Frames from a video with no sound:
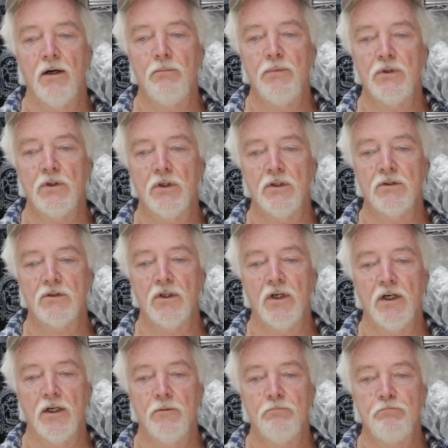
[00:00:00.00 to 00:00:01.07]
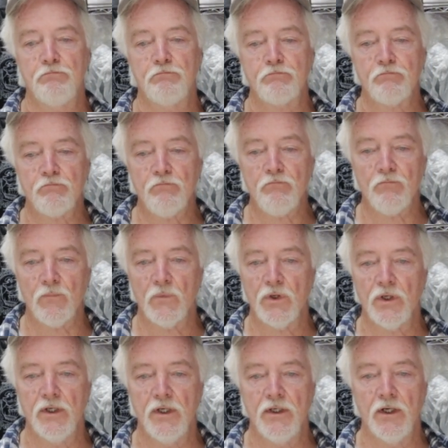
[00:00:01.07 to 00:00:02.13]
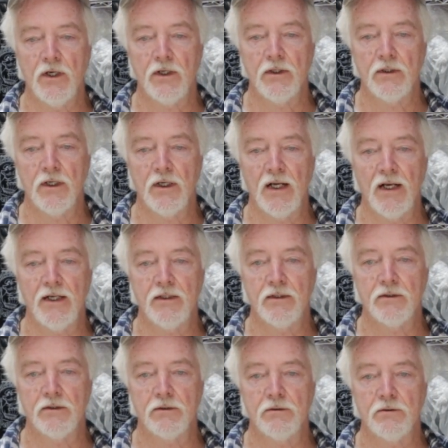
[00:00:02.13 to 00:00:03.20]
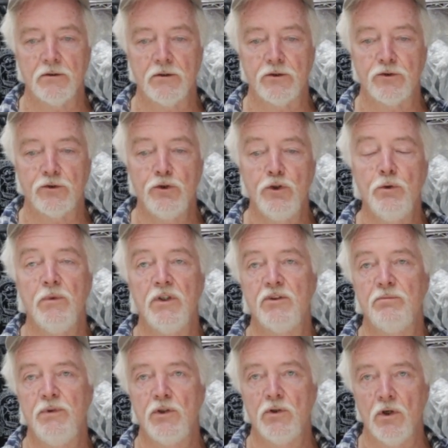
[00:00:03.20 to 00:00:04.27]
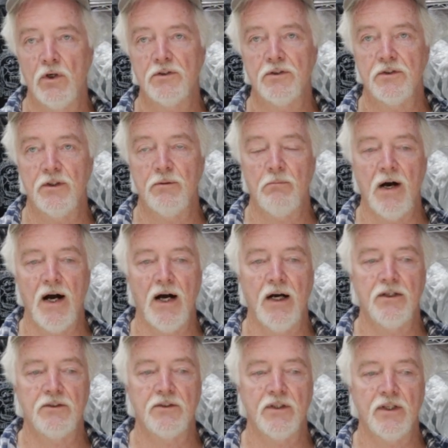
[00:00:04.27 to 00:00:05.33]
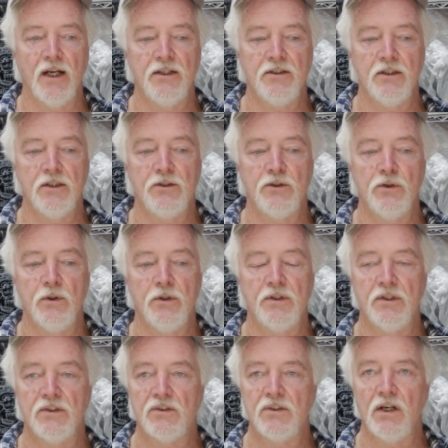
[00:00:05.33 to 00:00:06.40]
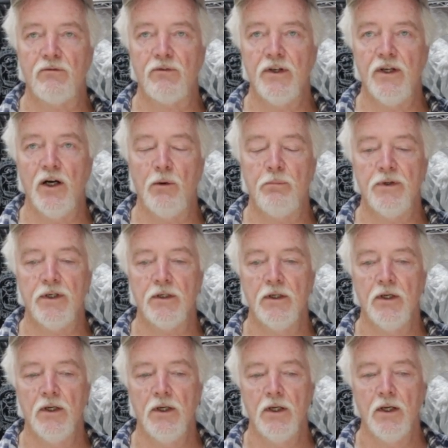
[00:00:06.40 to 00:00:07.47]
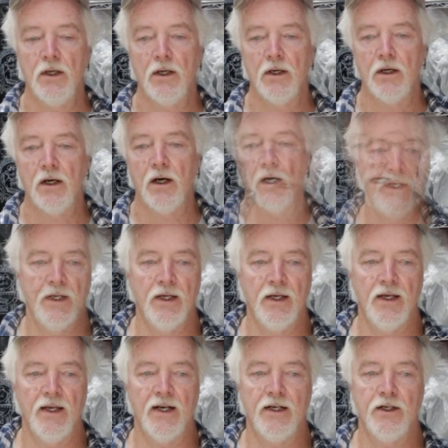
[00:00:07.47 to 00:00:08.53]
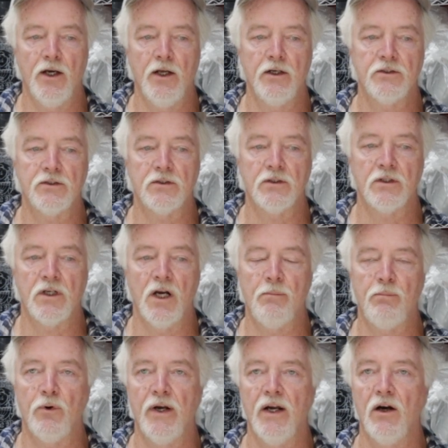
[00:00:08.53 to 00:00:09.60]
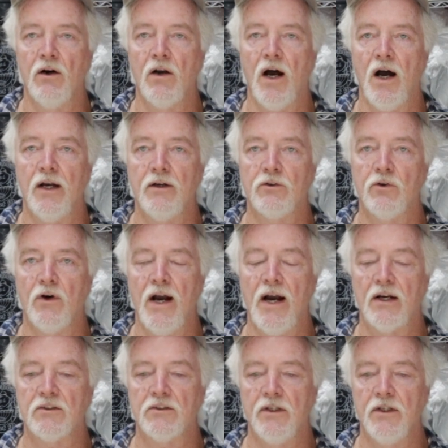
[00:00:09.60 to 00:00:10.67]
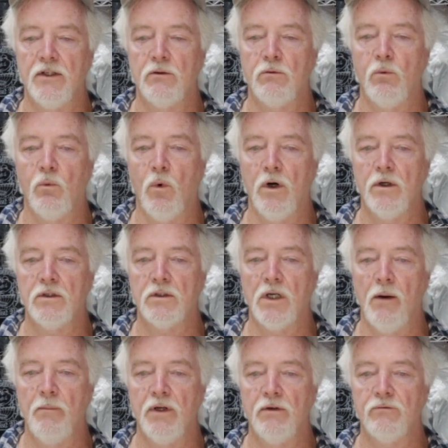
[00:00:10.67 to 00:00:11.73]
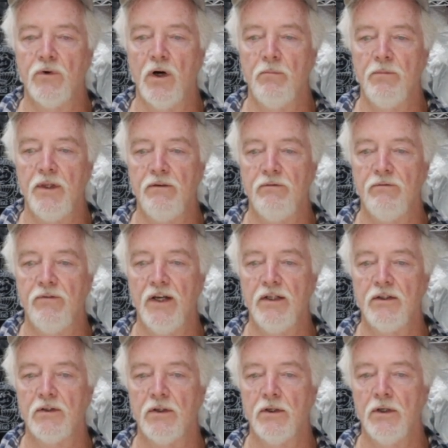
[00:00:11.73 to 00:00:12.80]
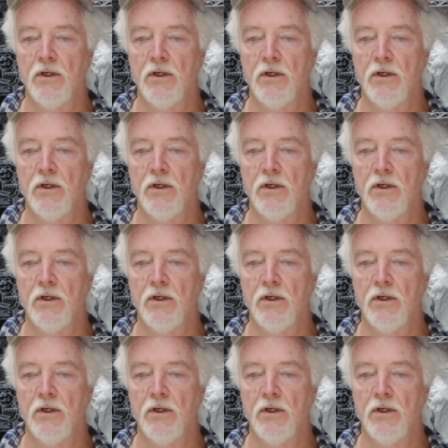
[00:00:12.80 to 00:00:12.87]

because you know, I like to assume it's because of the mods that I did to it that's definitely helping. And I noticed a couple of hairline cracks in it. One coming from the vent,